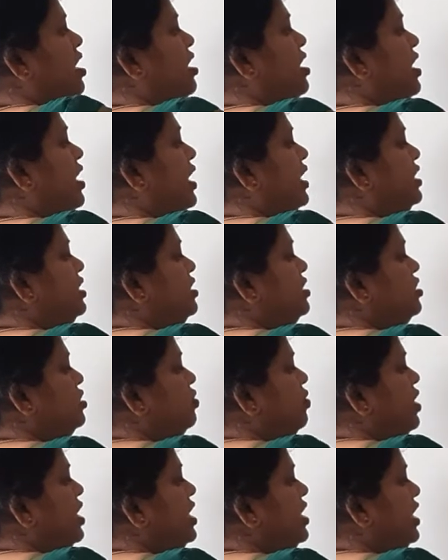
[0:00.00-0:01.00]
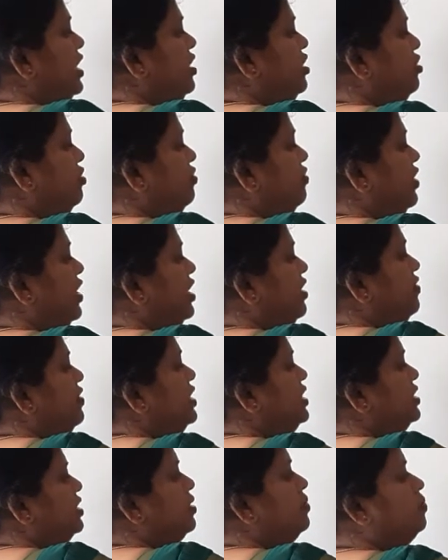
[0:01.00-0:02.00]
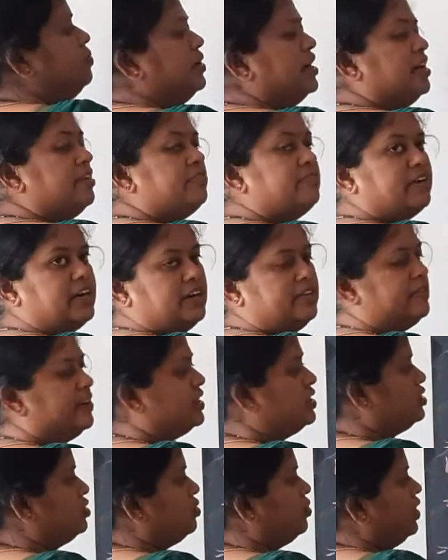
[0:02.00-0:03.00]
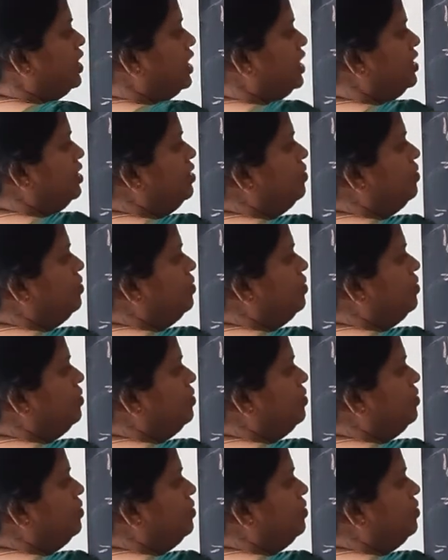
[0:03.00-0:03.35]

X square into 5 is simply 5x square.